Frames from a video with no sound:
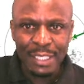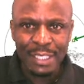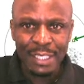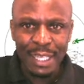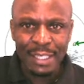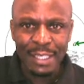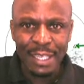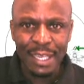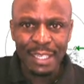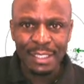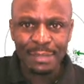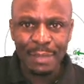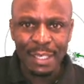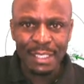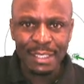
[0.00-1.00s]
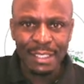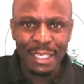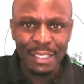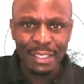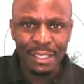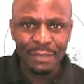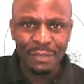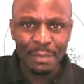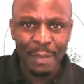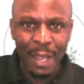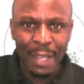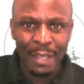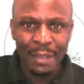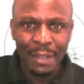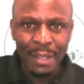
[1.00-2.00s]
nothing else but is just given
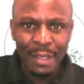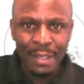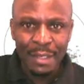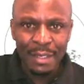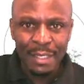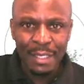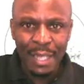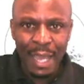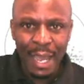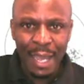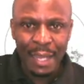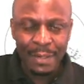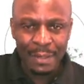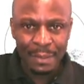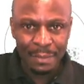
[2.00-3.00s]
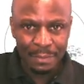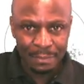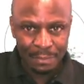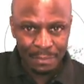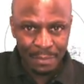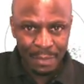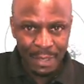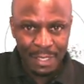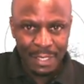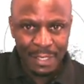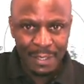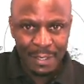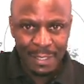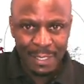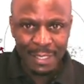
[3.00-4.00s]
by dr
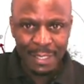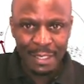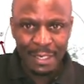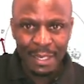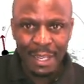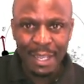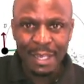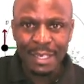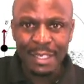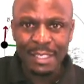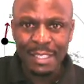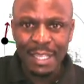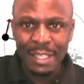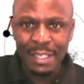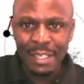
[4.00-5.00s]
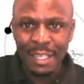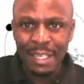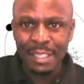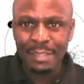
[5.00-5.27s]
dt and it's nothing else